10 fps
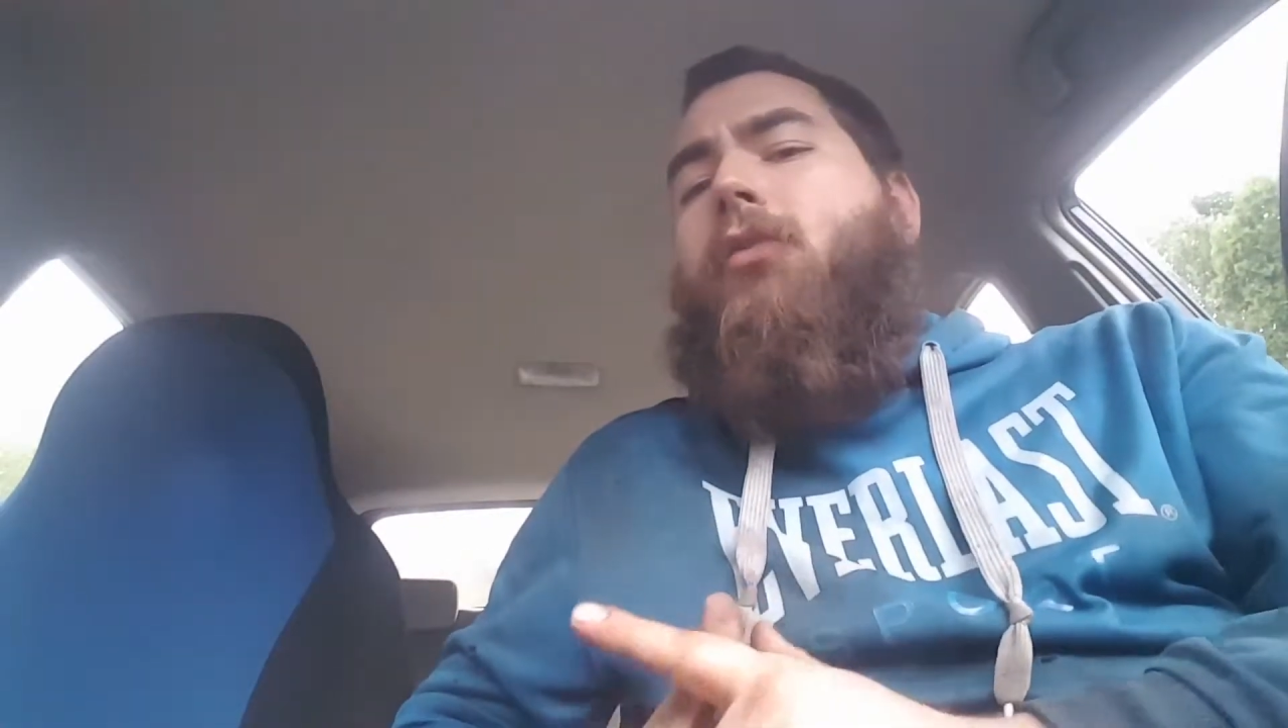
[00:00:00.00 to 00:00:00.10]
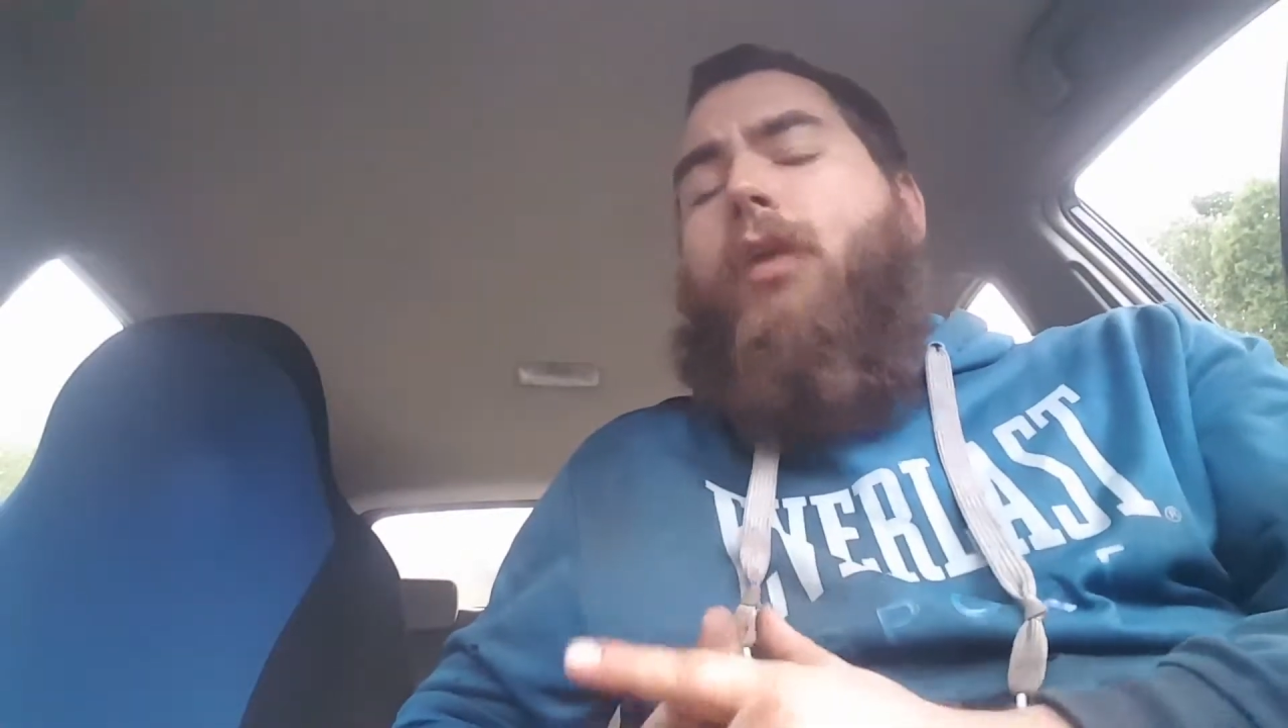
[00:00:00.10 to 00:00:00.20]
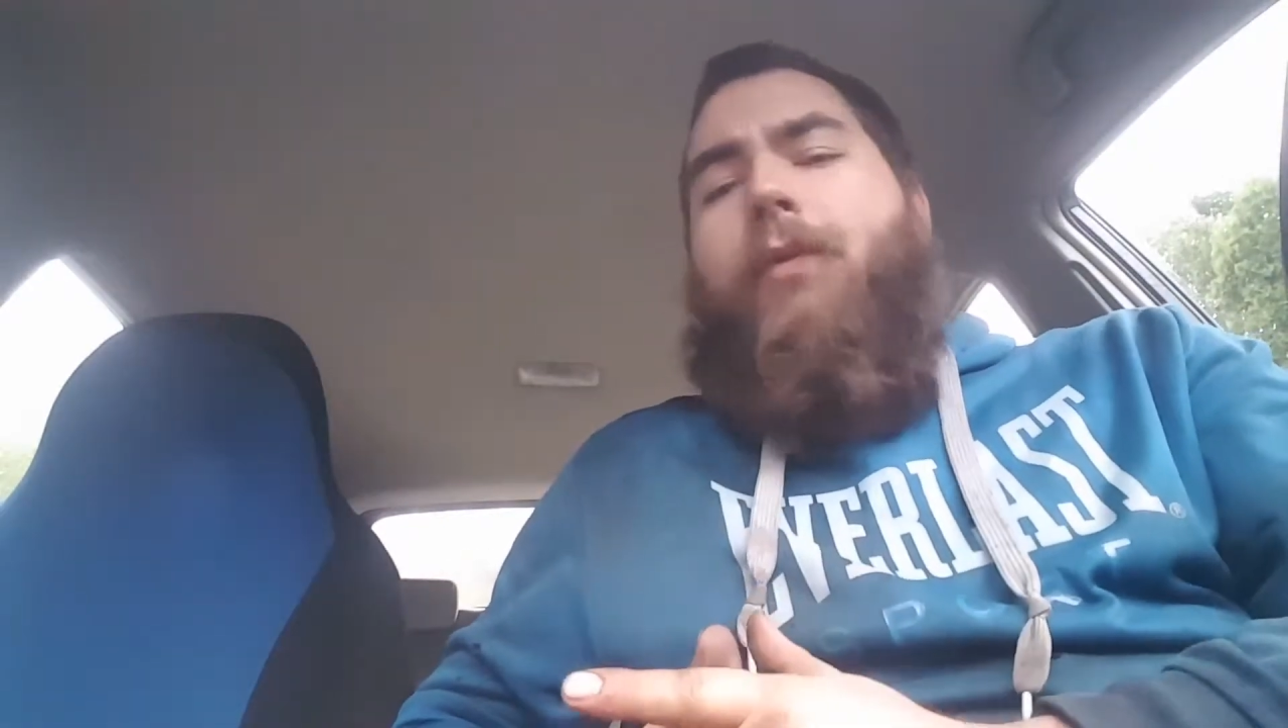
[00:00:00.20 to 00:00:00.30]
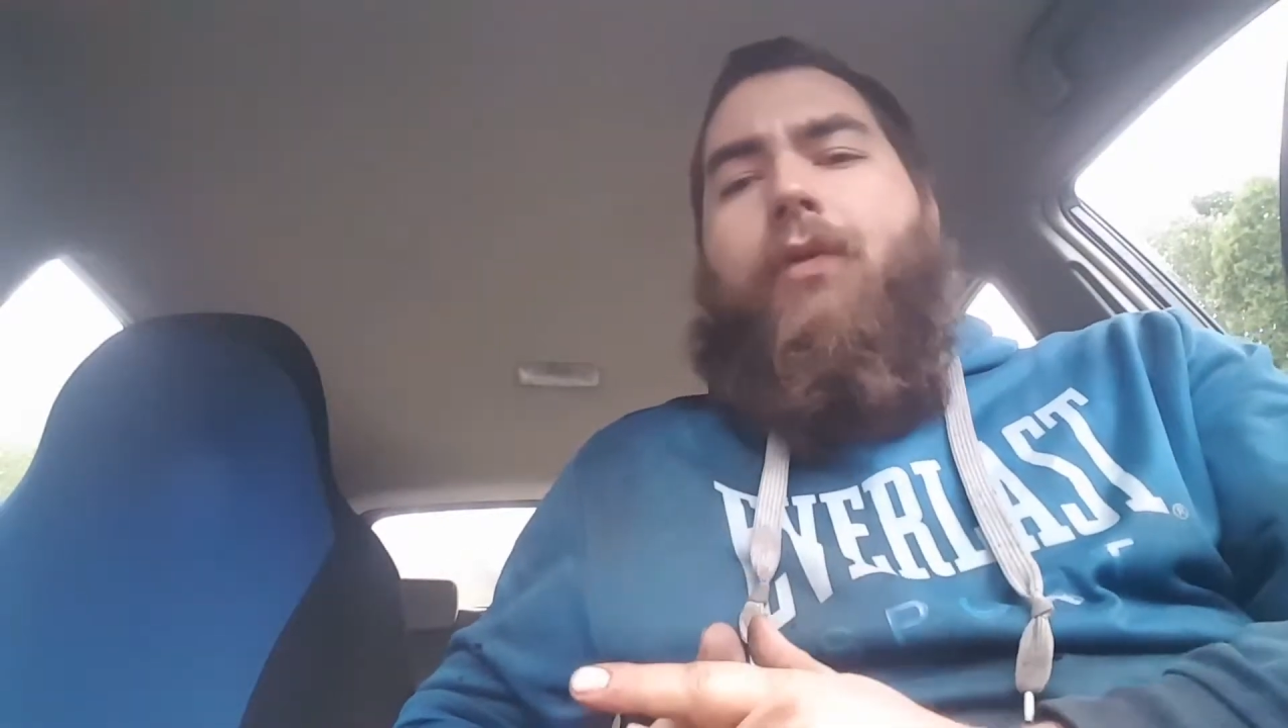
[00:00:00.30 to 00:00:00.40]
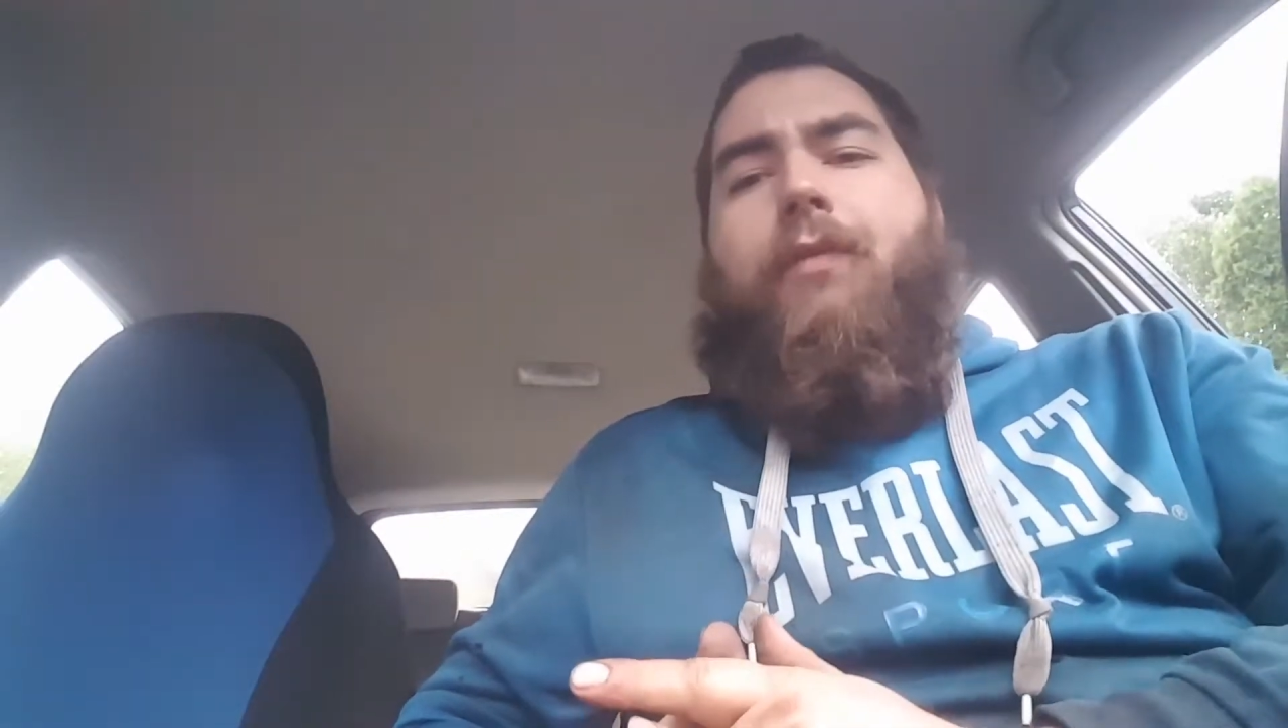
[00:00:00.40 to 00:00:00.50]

agreement